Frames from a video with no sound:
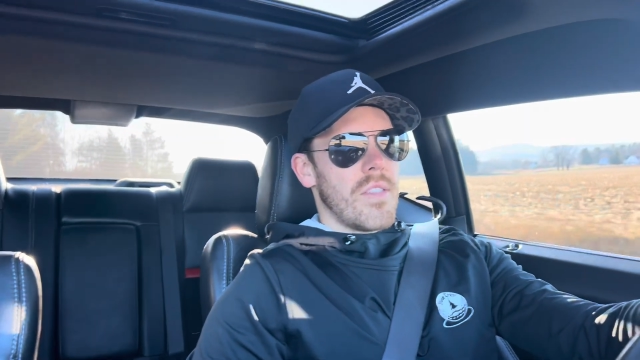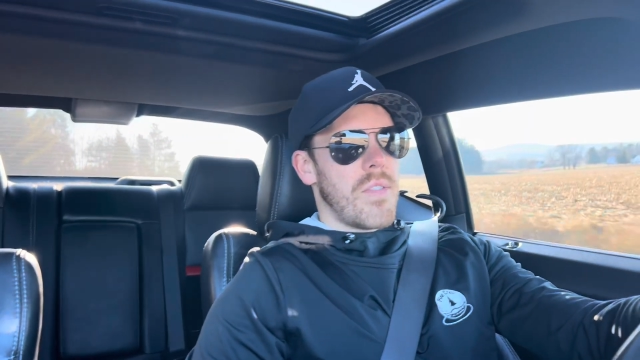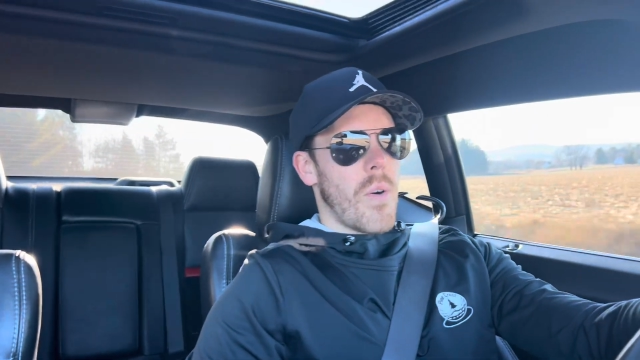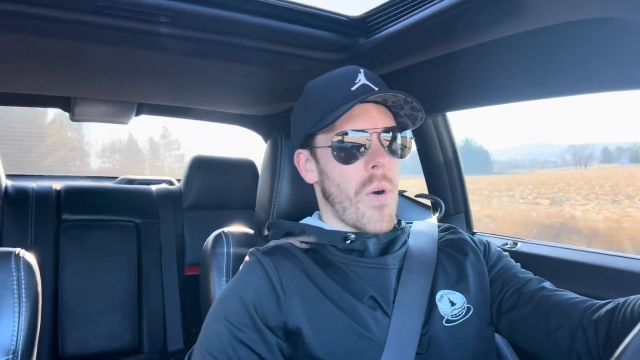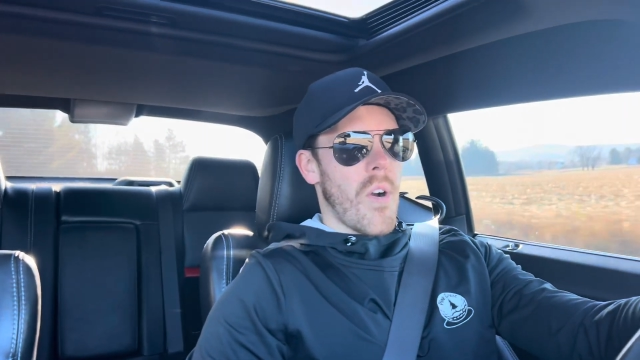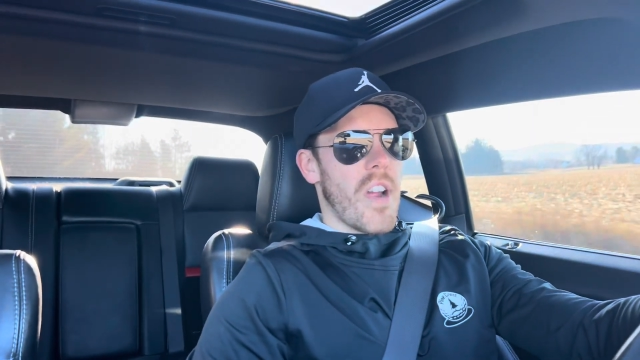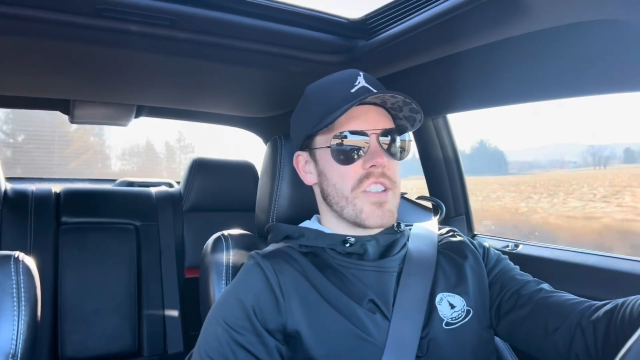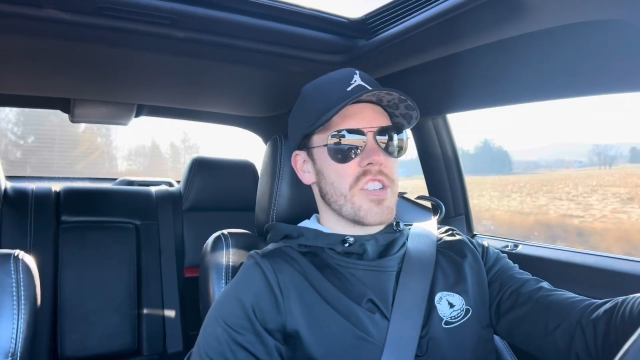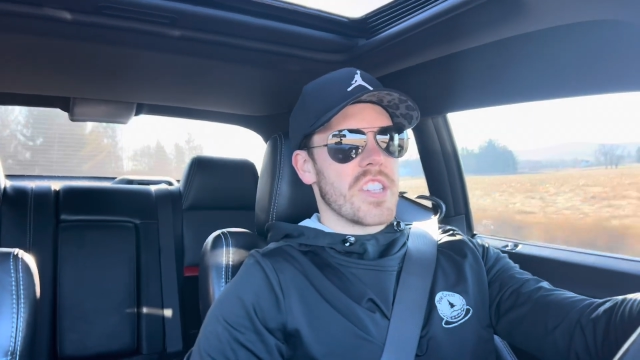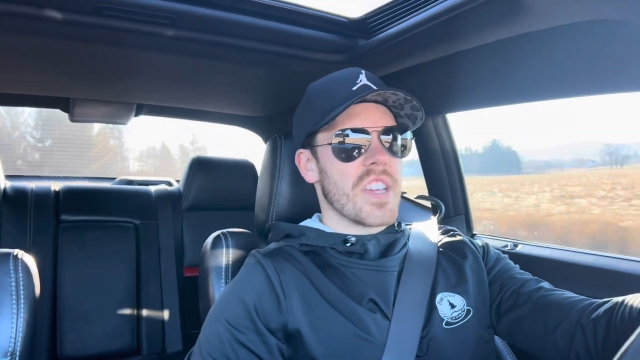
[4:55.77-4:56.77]
for a
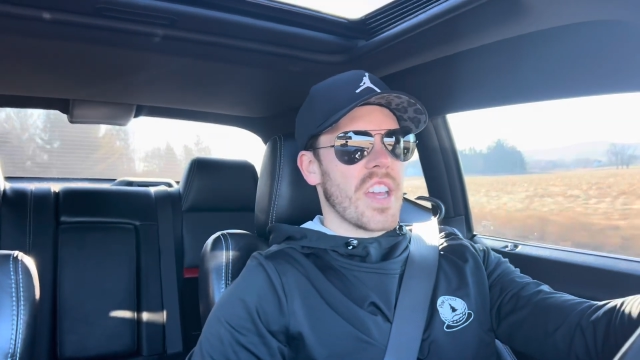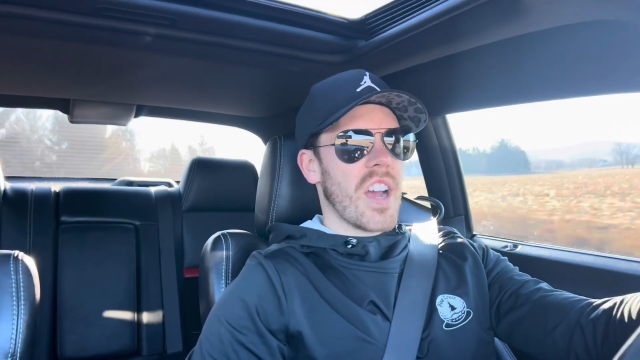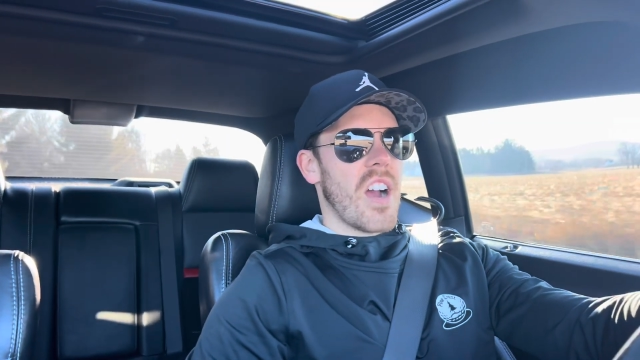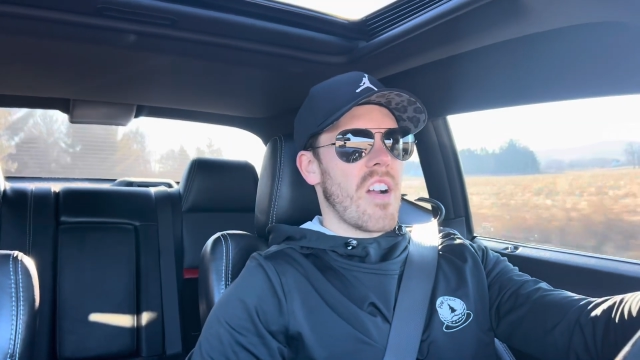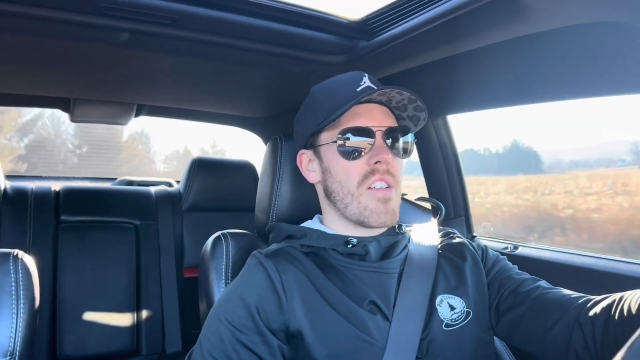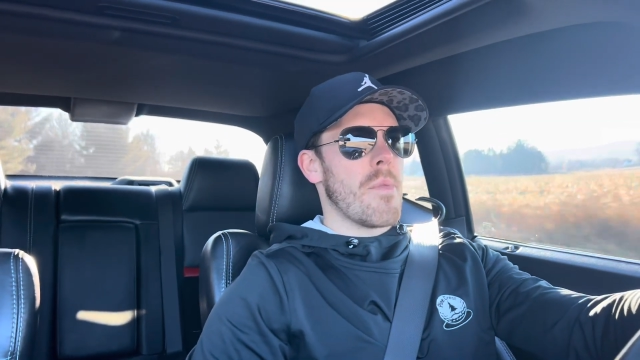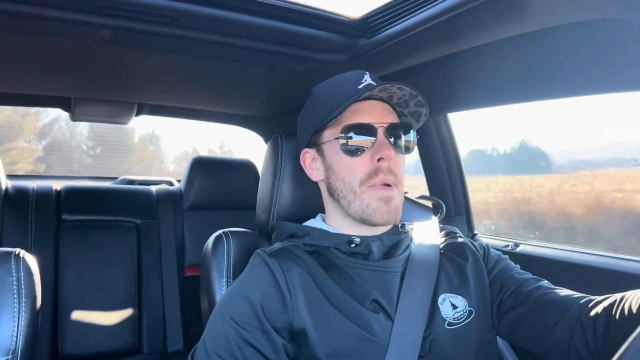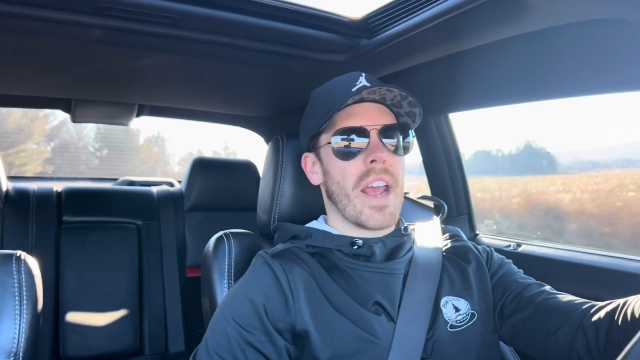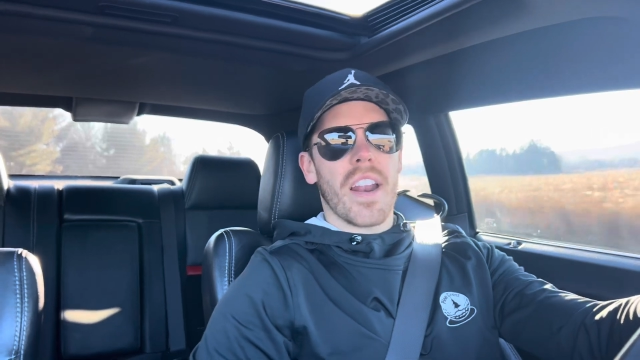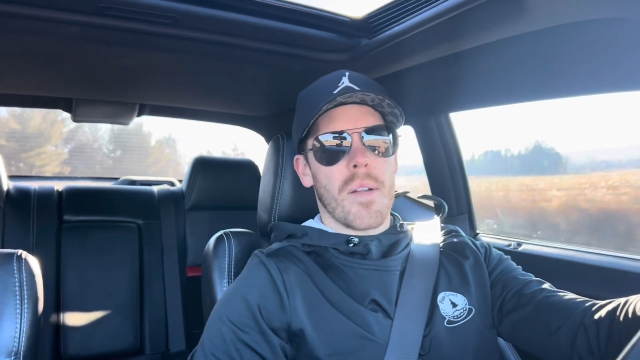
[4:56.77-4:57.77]
GT car
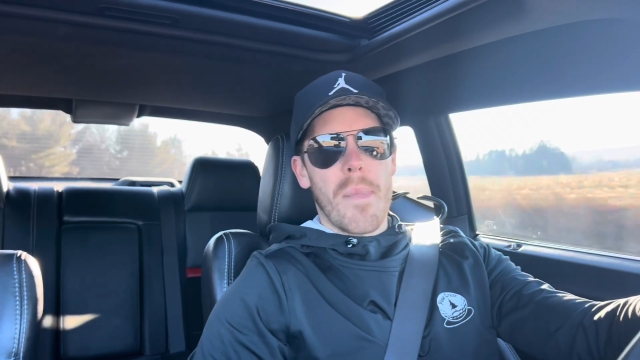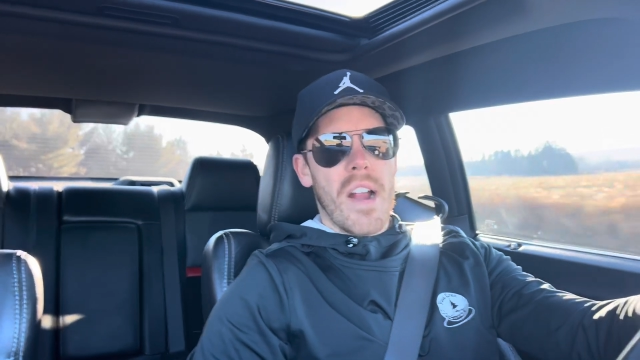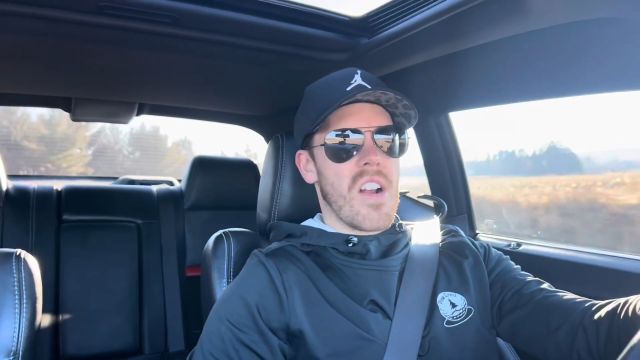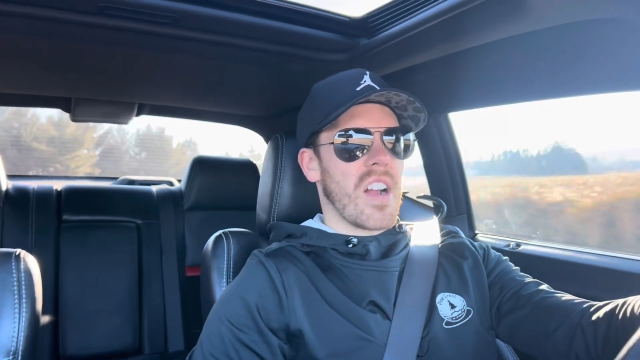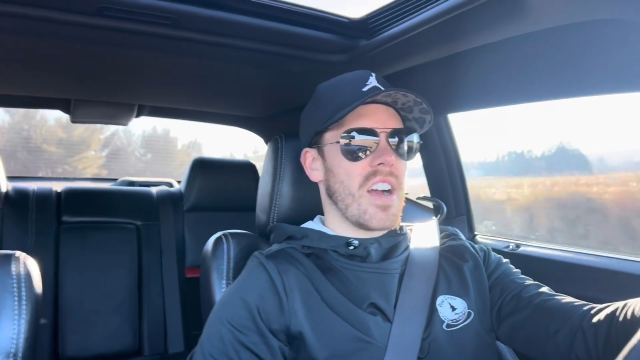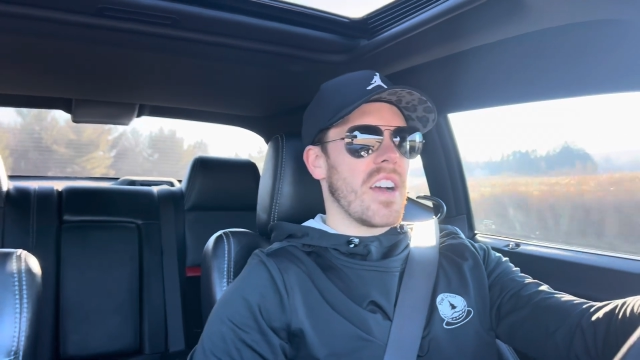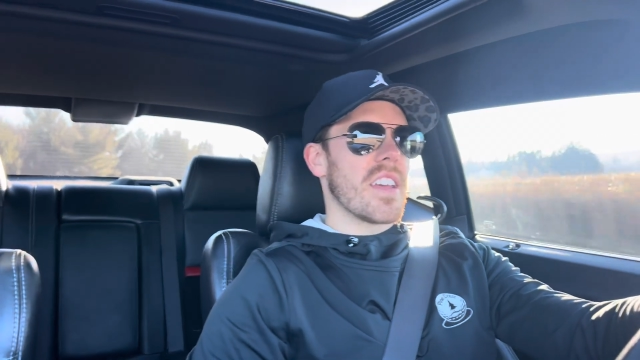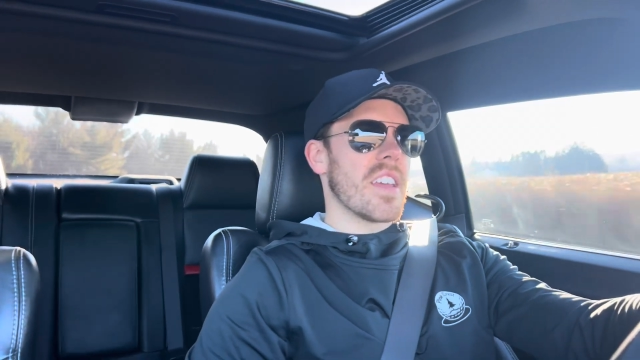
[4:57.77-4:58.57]
made in America,